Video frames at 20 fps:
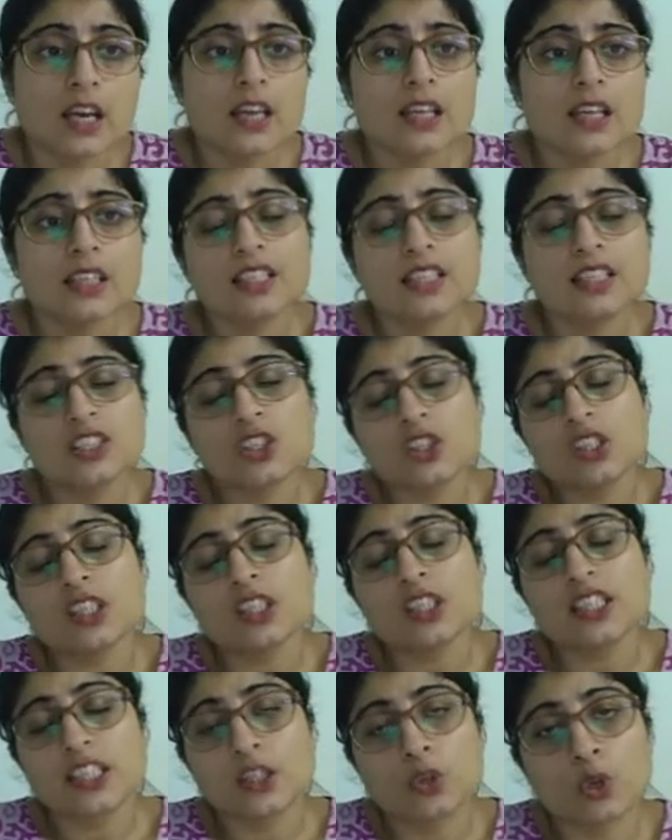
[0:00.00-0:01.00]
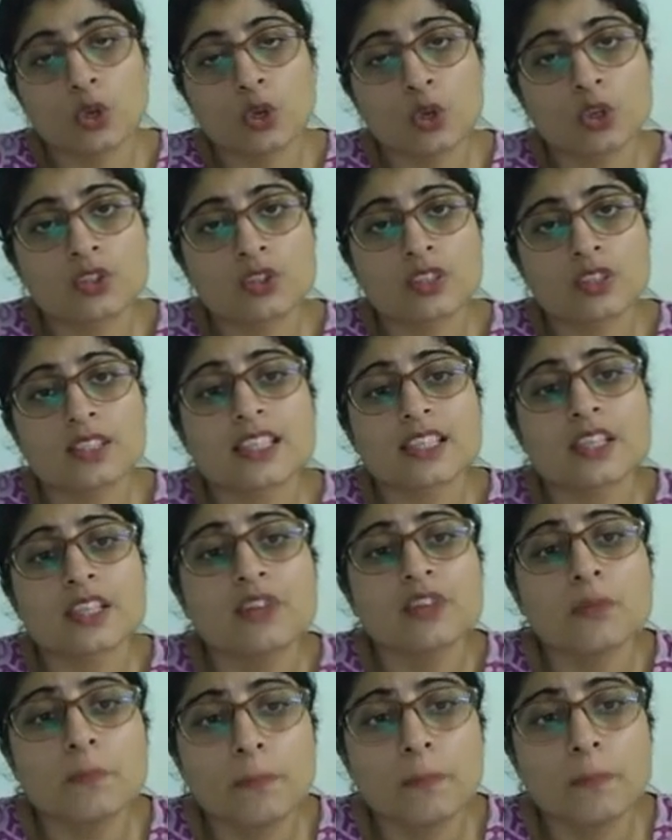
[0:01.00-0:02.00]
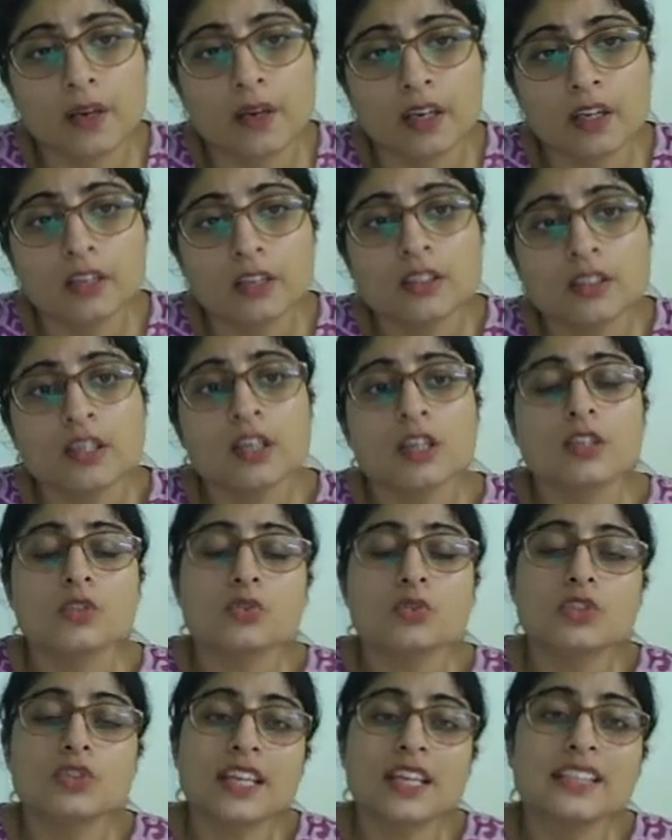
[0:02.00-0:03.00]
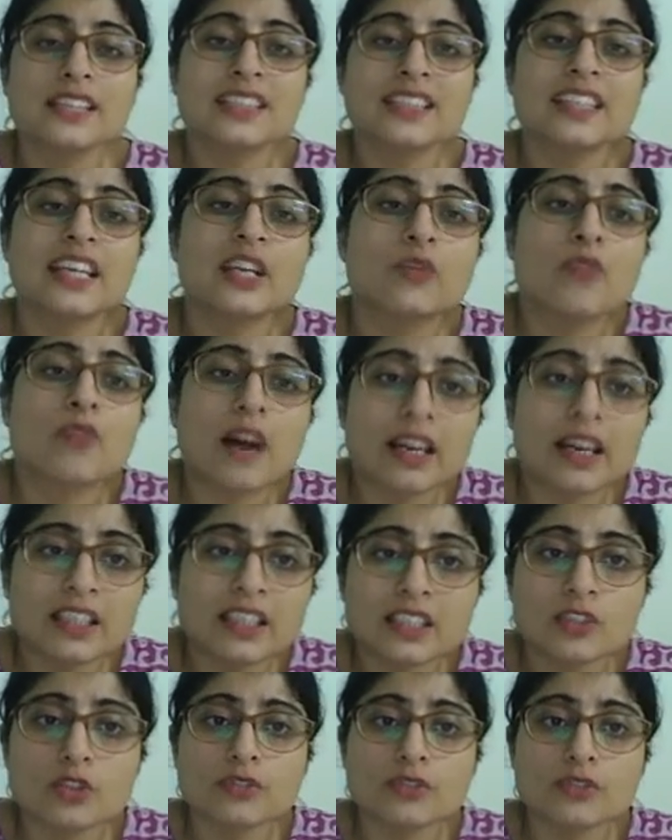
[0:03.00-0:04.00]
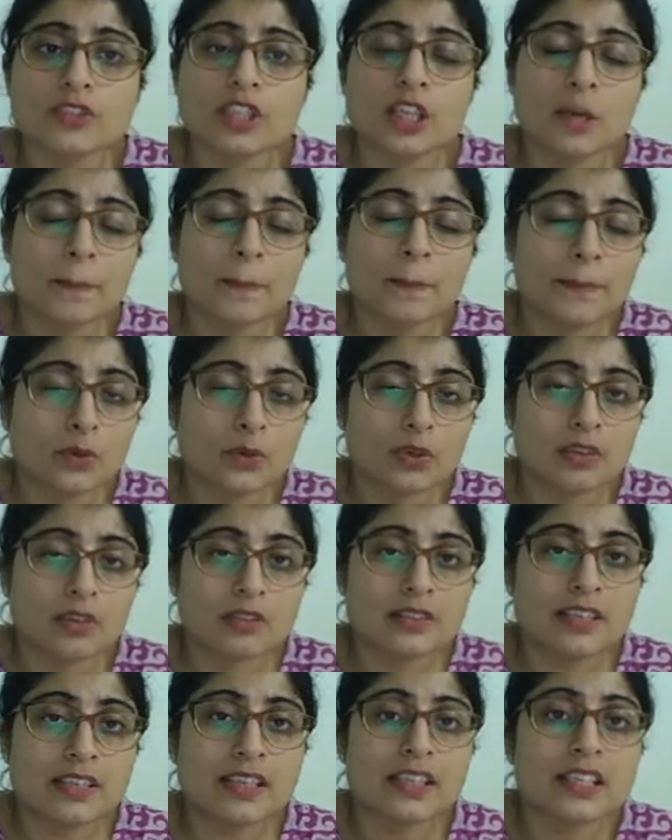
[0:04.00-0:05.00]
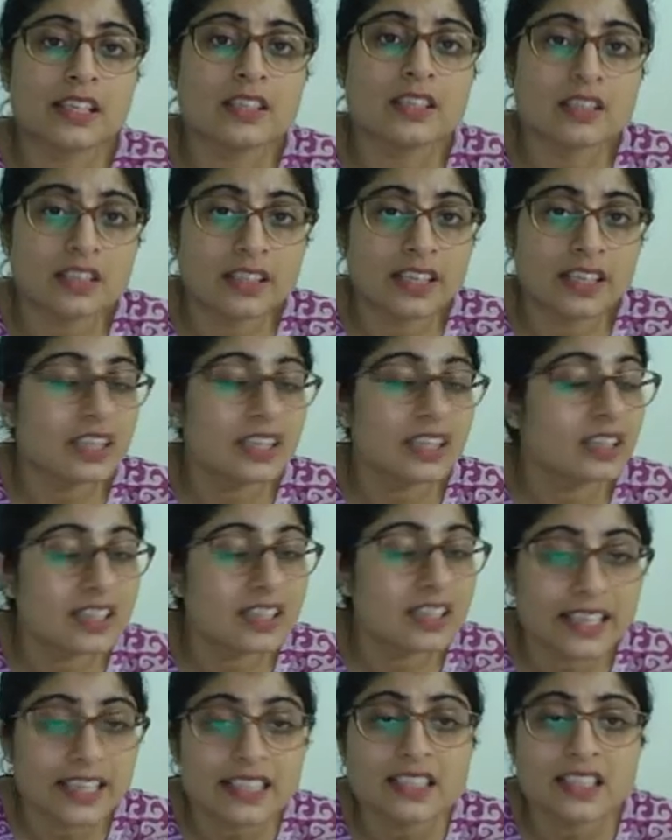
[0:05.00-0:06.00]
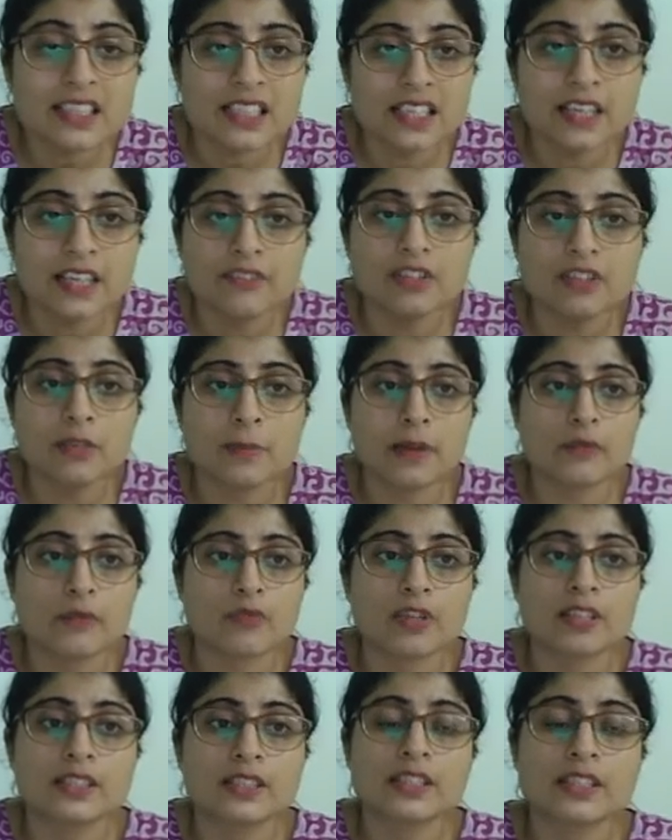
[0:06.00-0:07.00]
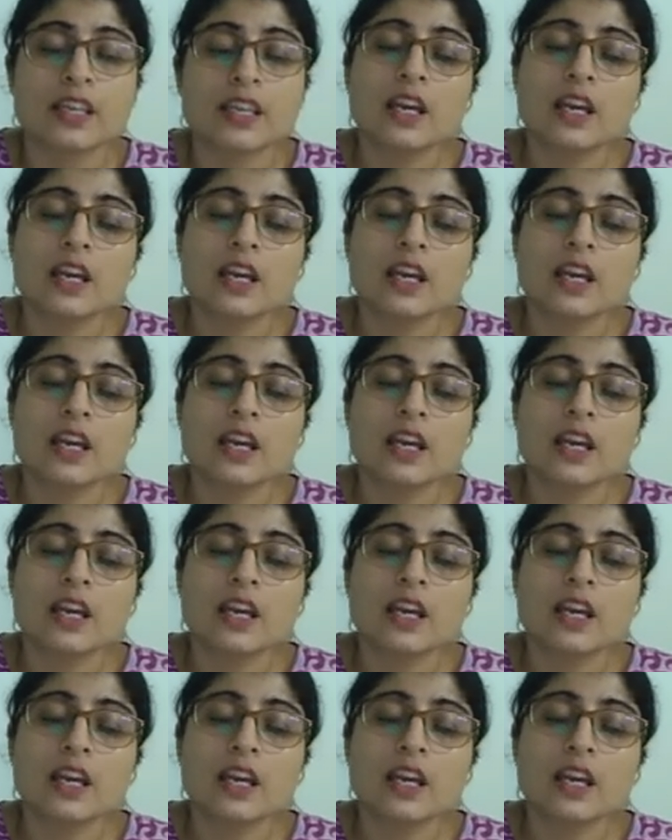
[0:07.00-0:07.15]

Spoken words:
Digital technologies has given birth to take the advantage of the computers and internet at the next level, my friends.